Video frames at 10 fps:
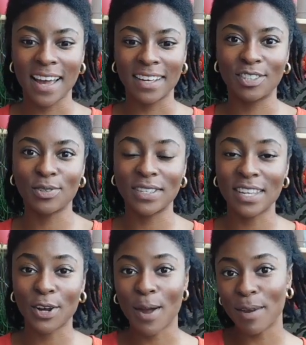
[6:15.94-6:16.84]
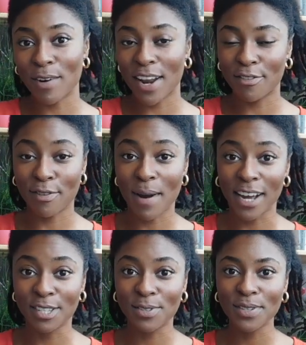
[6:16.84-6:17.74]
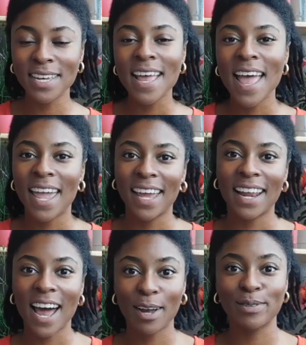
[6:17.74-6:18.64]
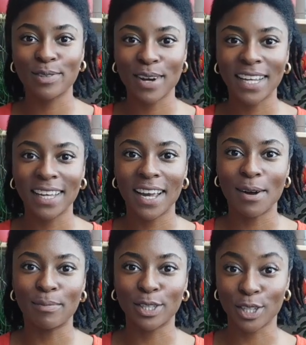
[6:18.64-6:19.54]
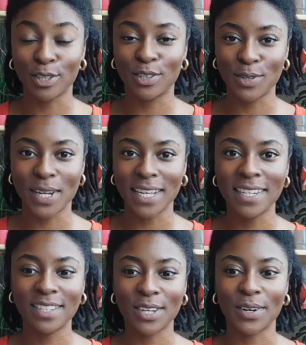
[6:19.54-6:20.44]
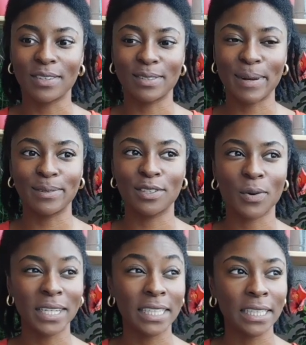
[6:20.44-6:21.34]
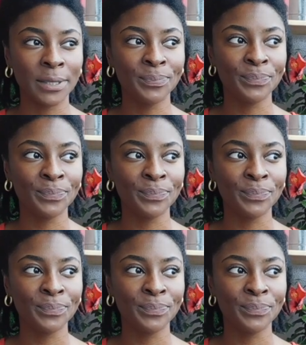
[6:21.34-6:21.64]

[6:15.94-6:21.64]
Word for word: students that are coming right out from high school, and I was already a mature student, so I was about 20,